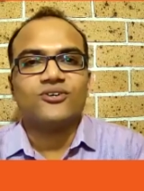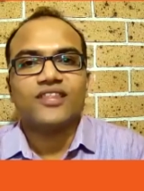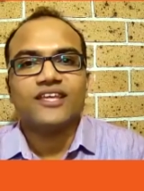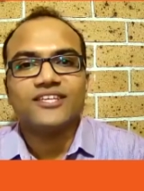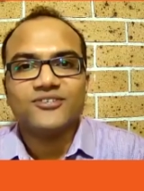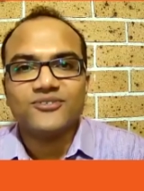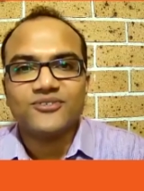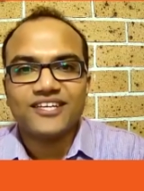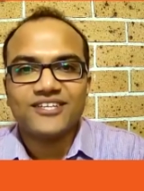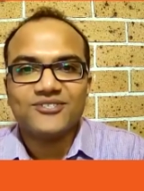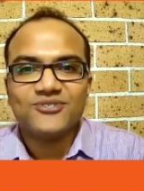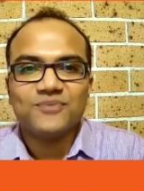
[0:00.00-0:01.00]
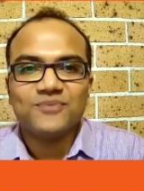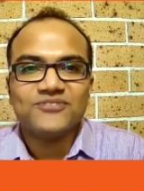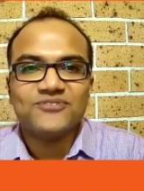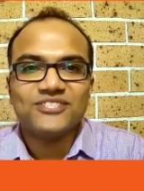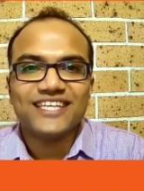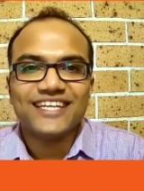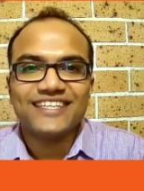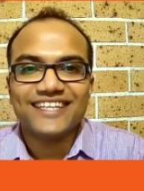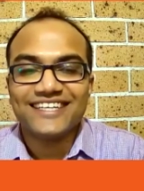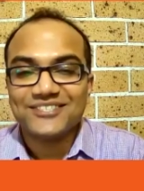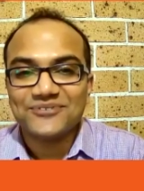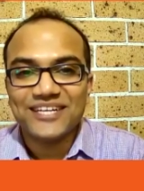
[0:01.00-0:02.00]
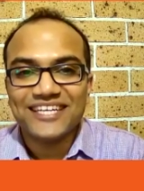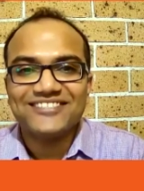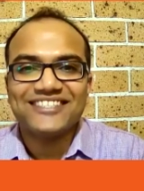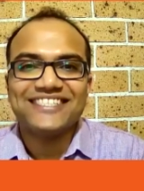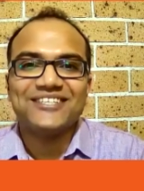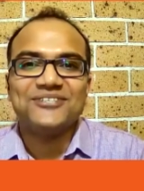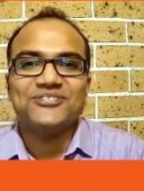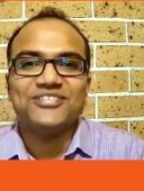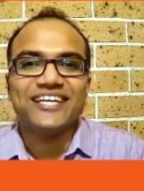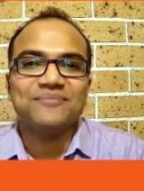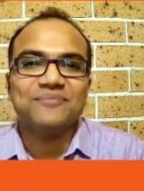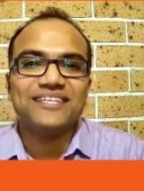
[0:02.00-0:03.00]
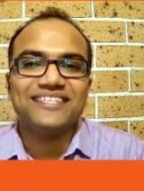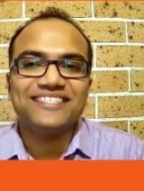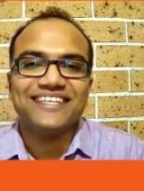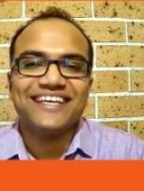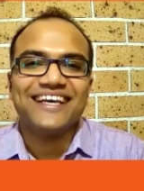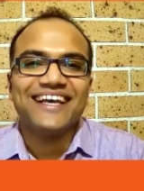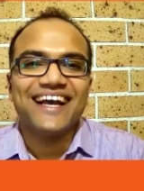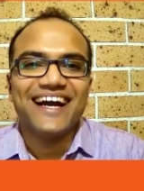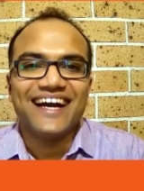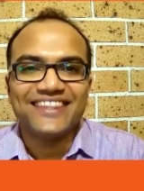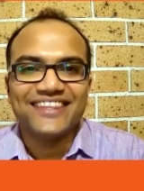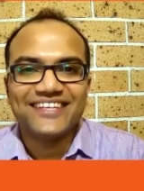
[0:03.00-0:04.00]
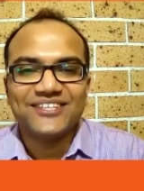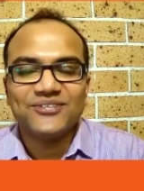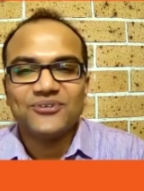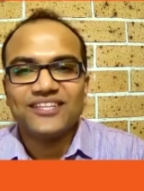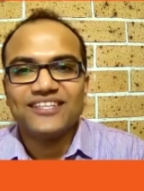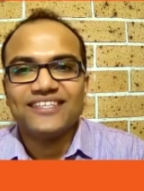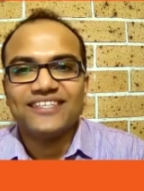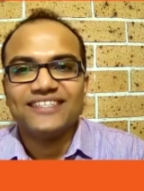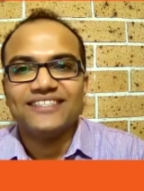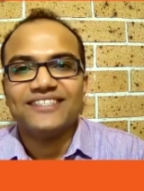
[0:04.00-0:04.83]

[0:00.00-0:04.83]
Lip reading: Thank you. Thank you so much for sharing that. It's very interesting you shared it, because I think during the